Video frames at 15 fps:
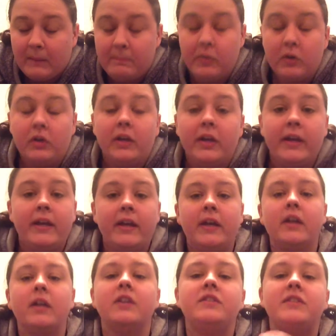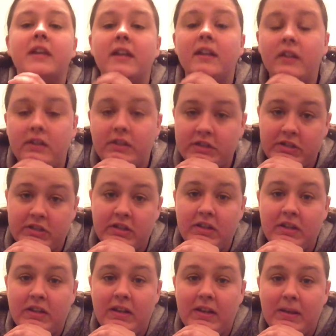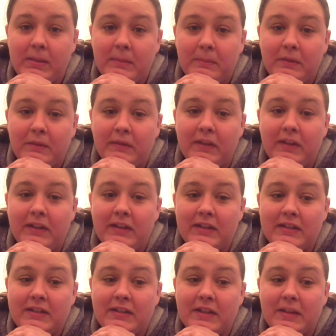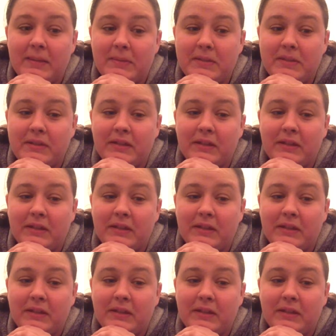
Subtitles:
But, dear lord, my feet slipped.